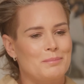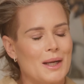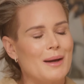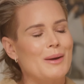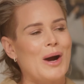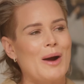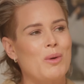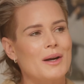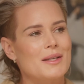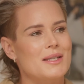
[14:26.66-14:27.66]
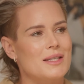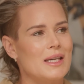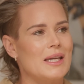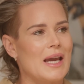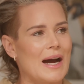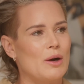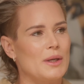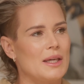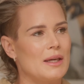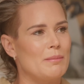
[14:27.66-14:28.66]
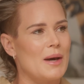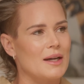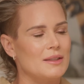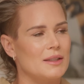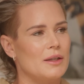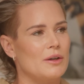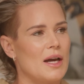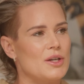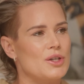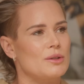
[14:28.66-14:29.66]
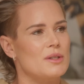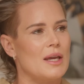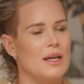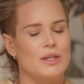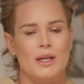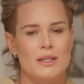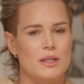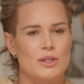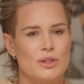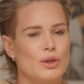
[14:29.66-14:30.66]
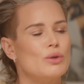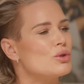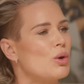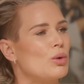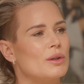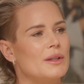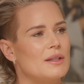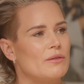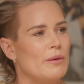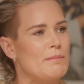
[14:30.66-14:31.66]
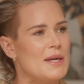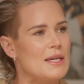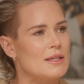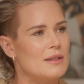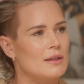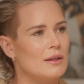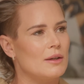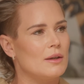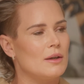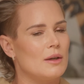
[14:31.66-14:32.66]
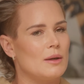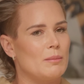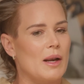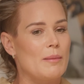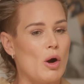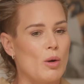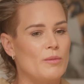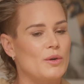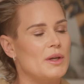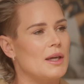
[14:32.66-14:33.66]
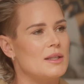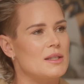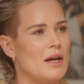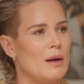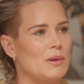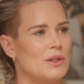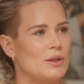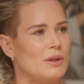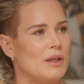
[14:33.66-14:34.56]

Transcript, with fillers: But I, I want to see how he impacts the international stage because it's two totally different beasts. Right. But I'm hopeful he gets the opportunity.